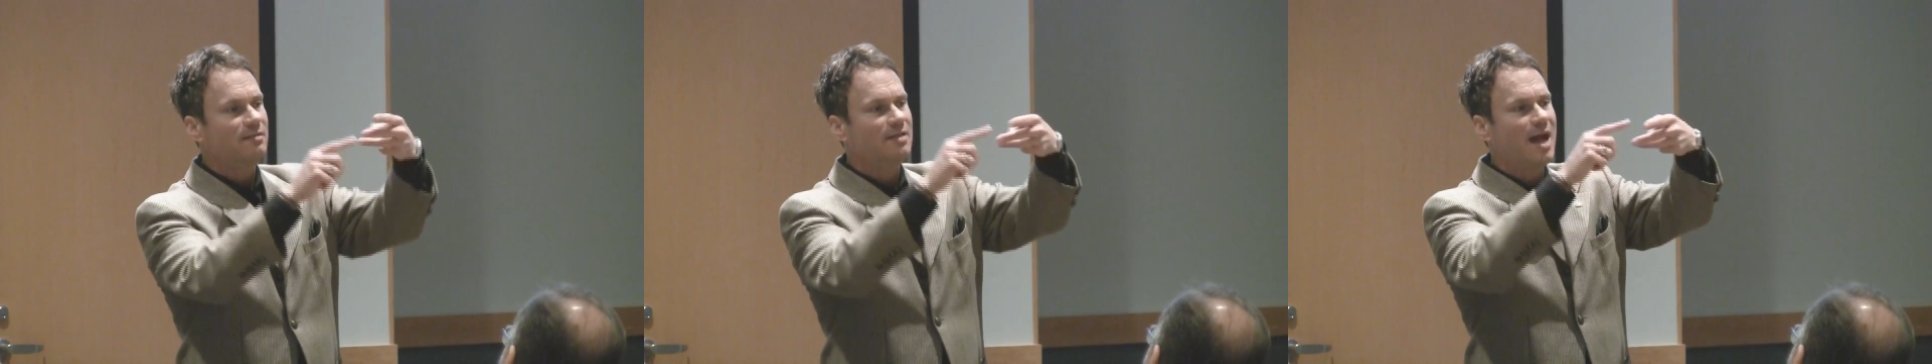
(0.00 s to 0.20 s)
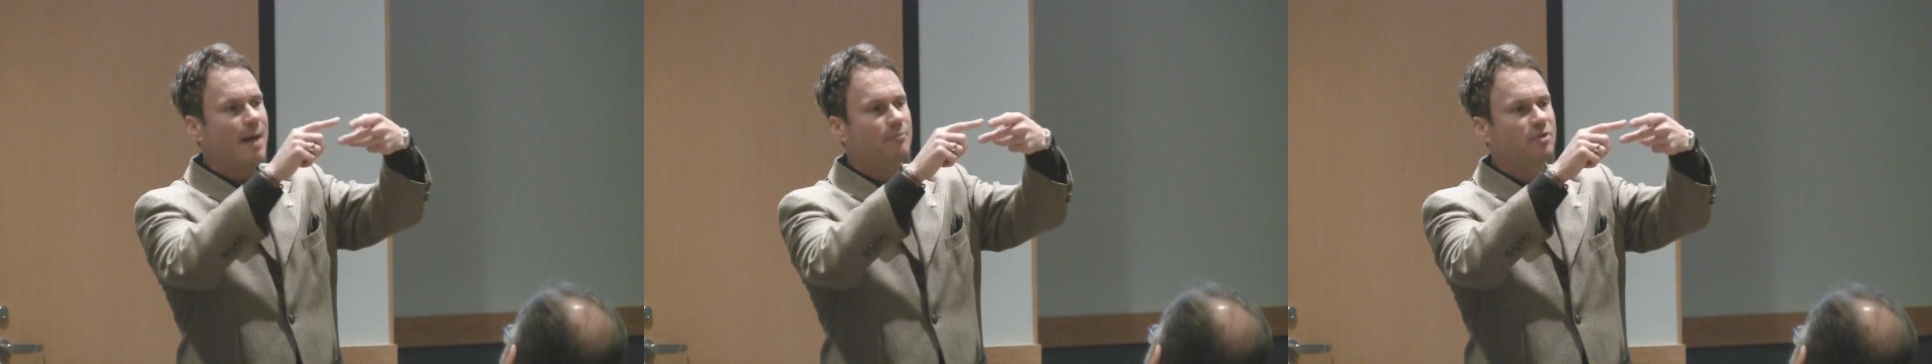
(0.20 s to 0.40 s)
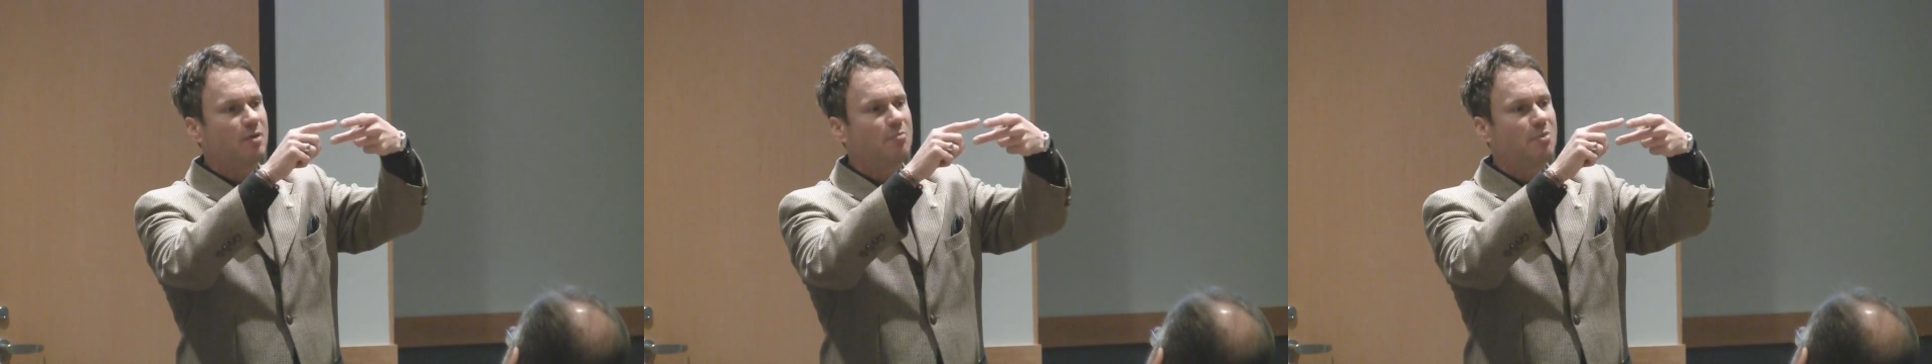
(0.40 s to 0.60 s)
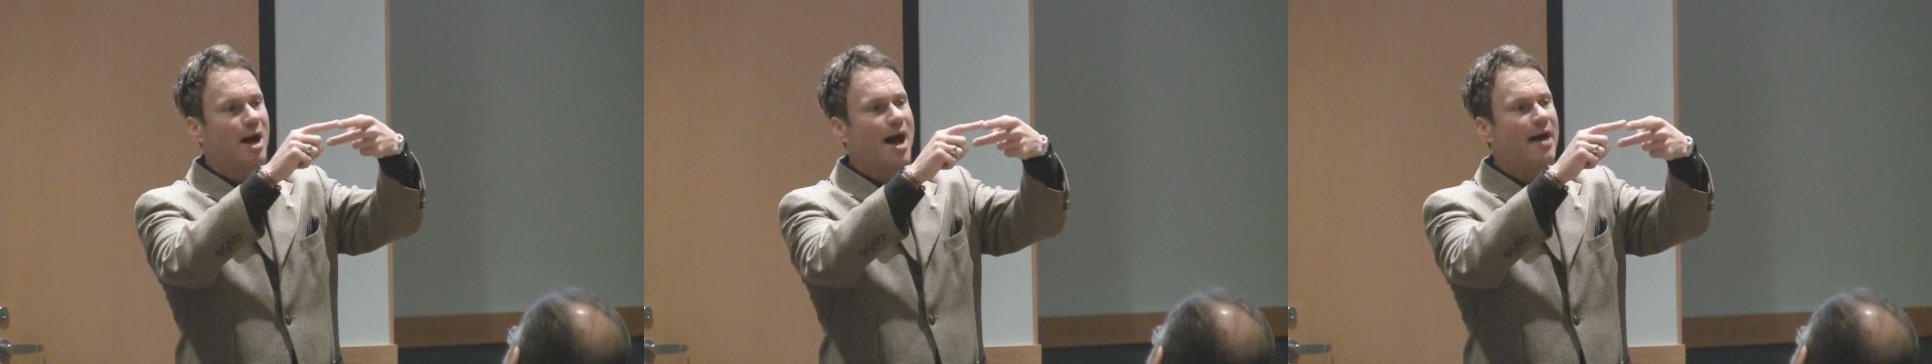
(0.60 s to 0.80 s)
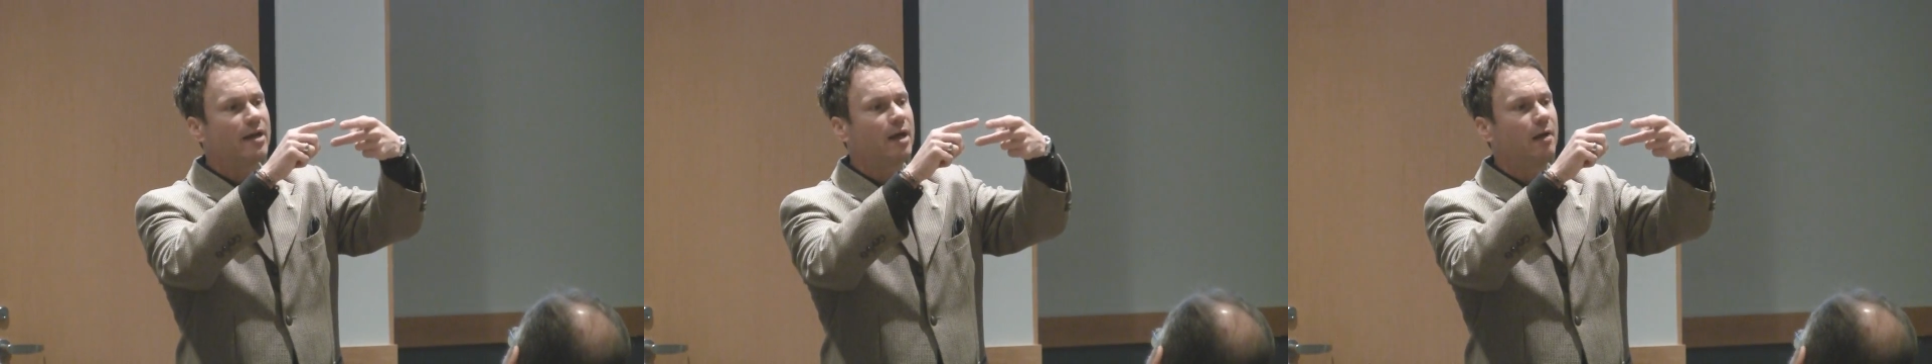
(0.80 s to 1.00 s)
Top to
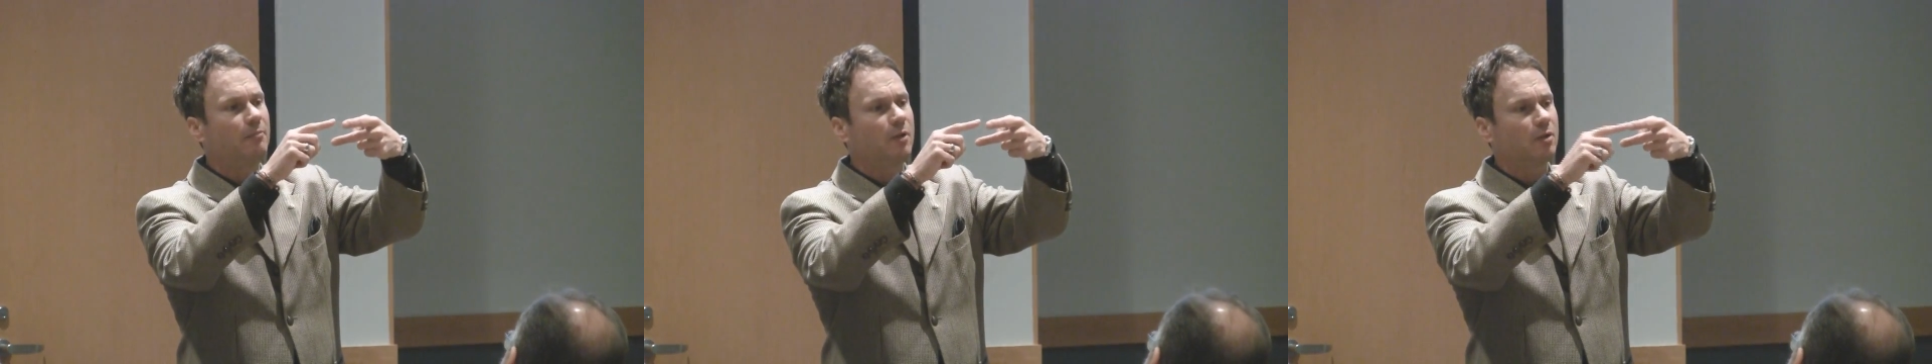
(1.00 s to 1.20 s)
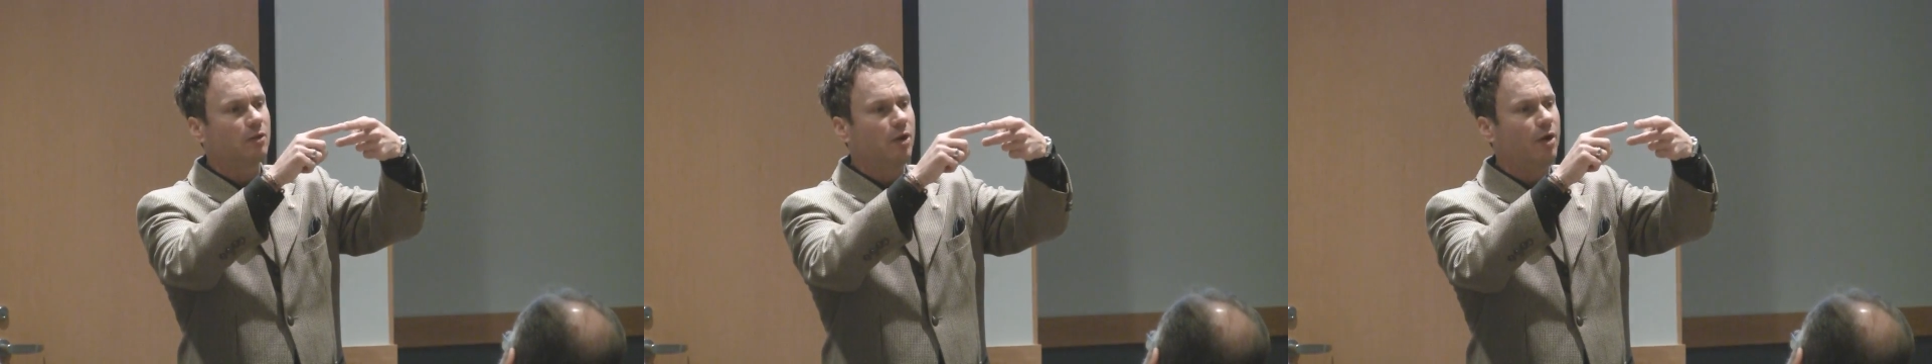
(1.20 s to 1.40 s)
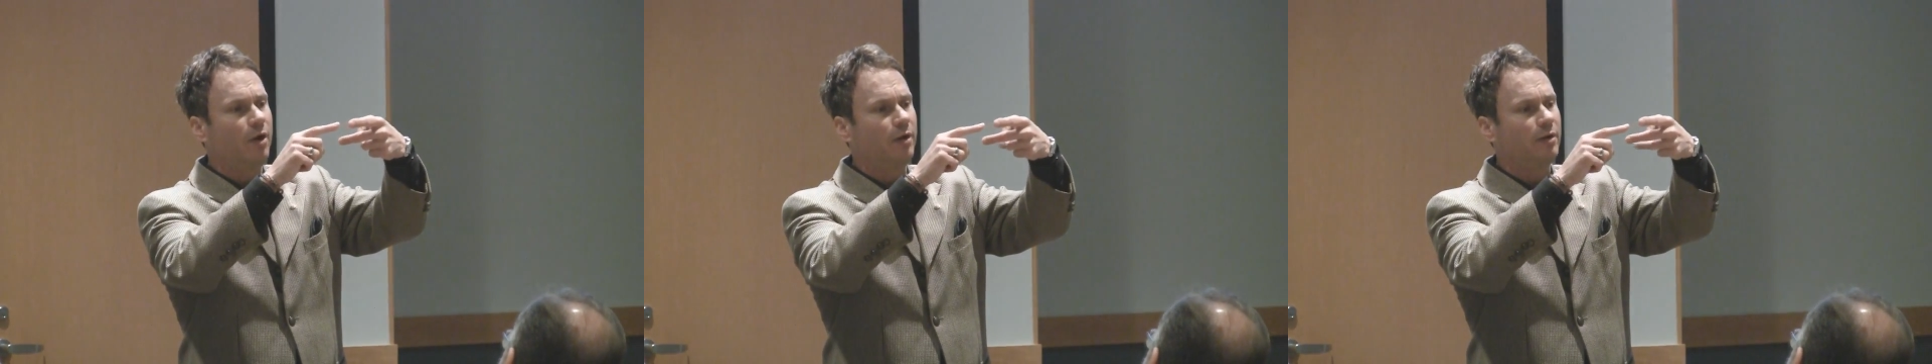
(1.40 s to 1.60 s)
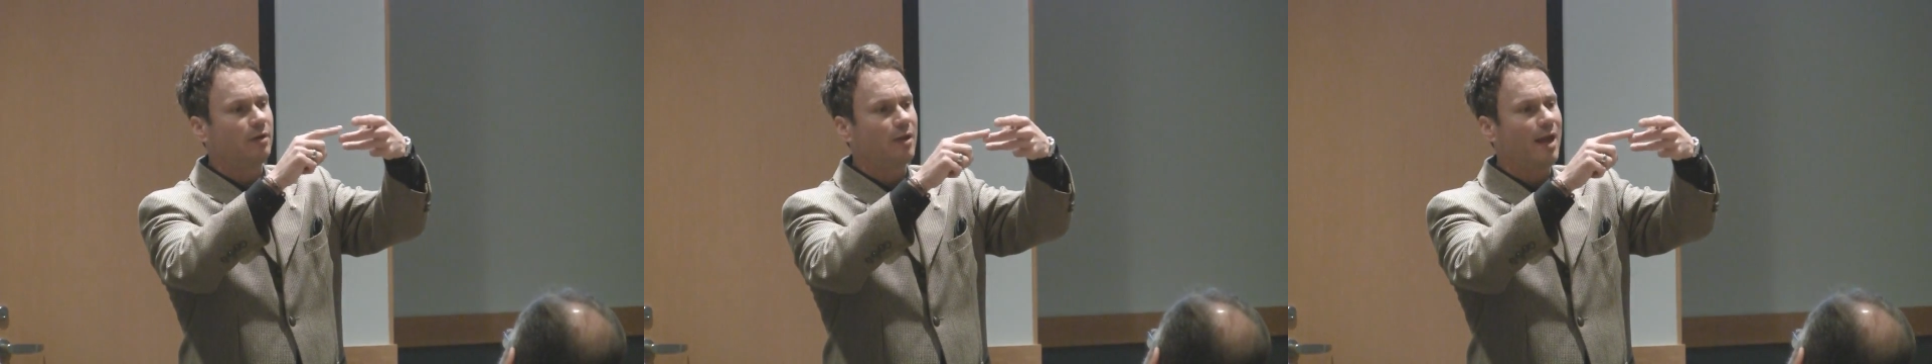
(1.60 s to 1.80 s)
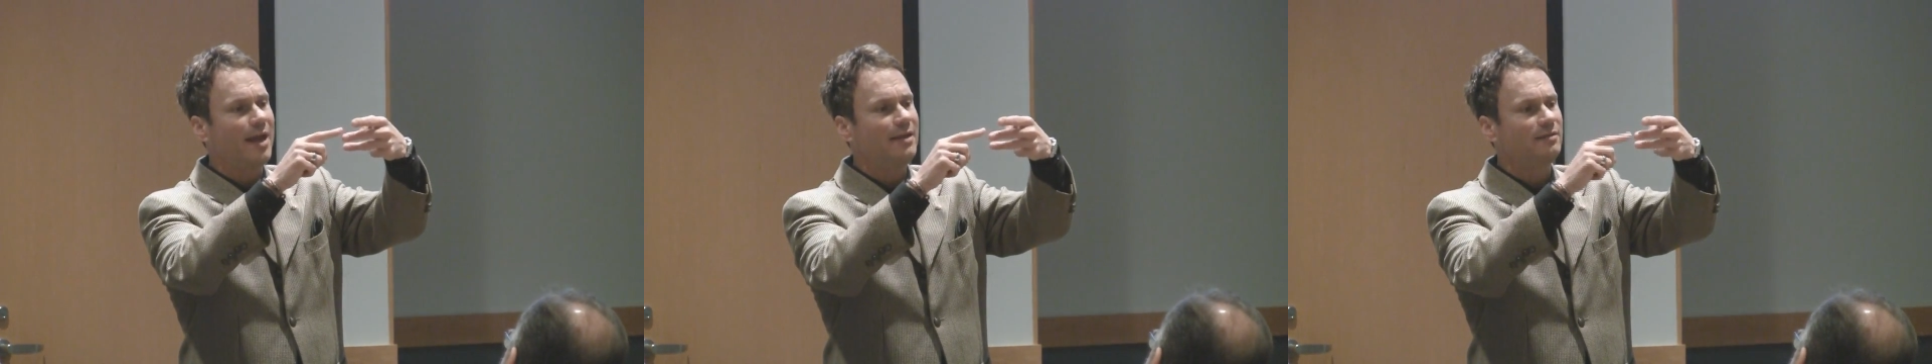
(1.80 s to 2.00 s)
bottom,
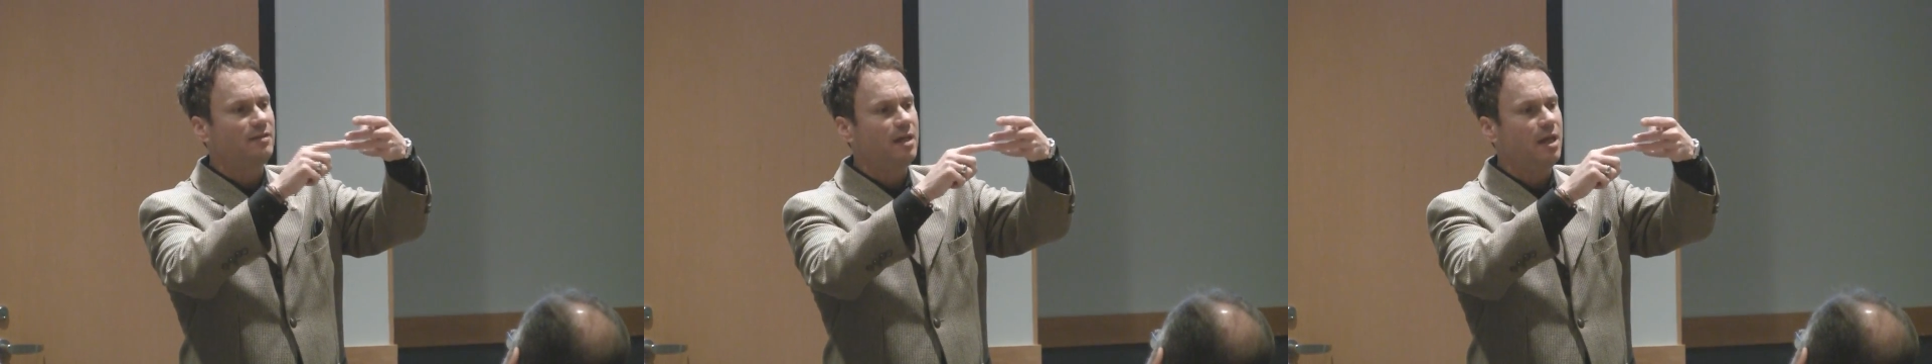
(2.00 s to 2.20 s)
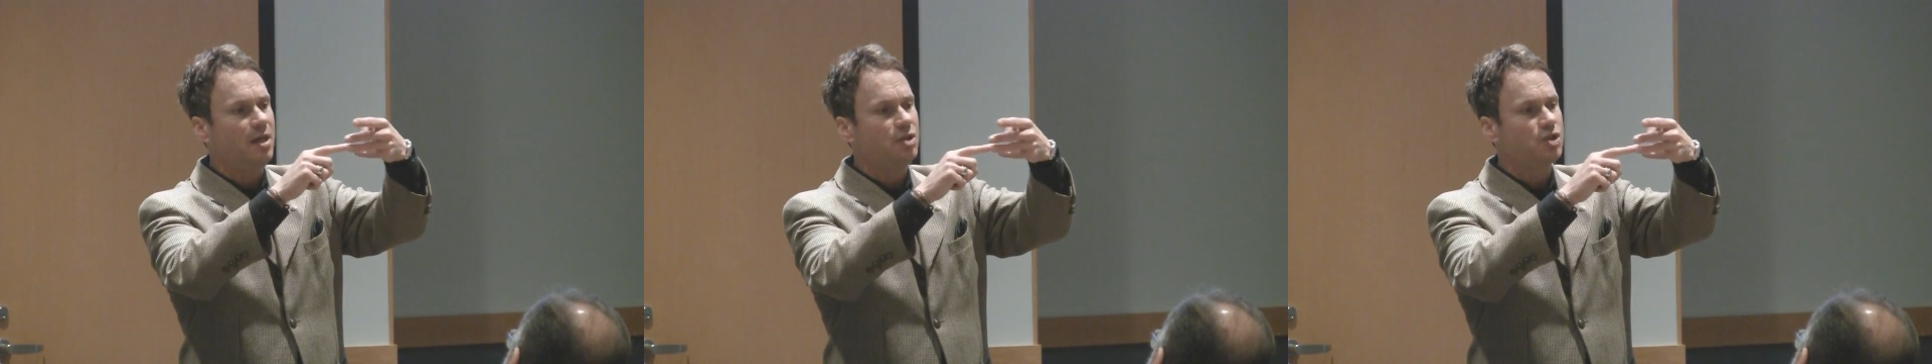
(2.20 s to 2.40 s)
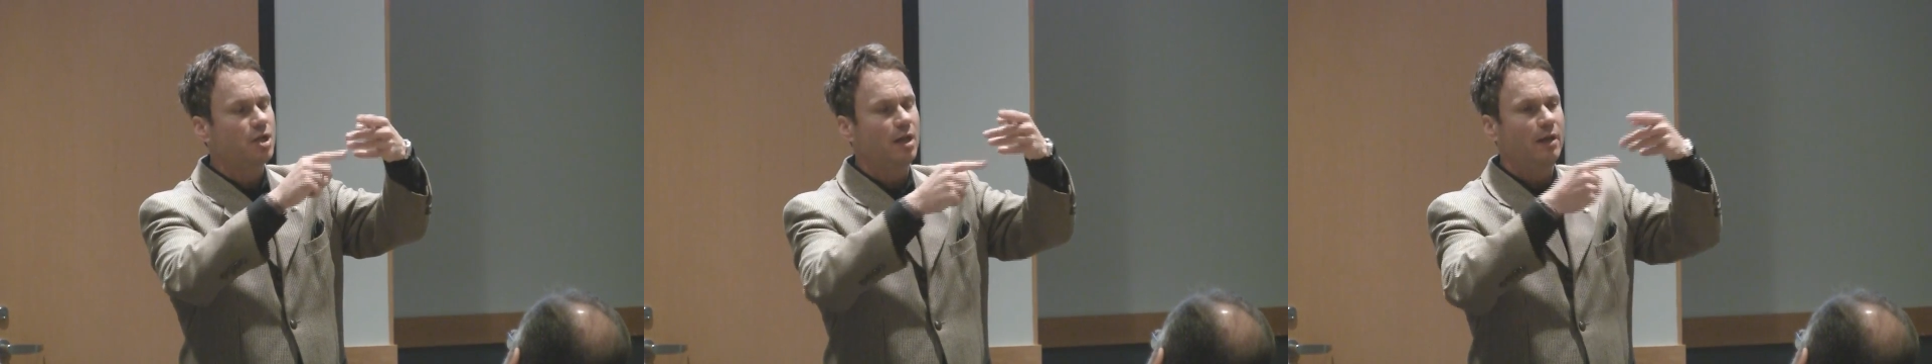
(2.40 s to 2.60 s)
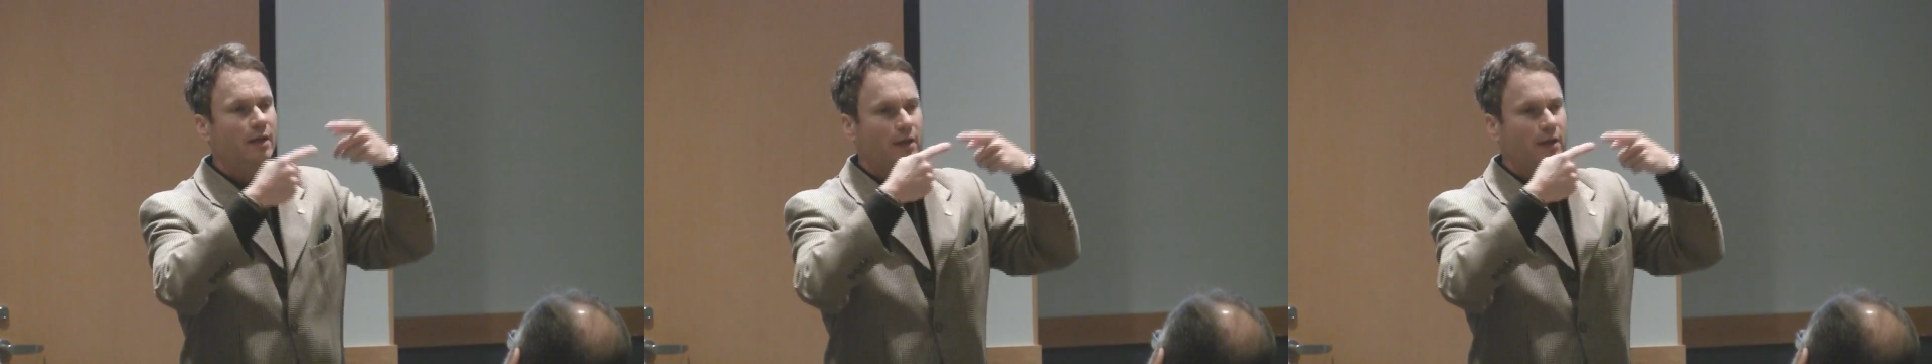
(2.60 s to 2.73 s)
learn, like, teach.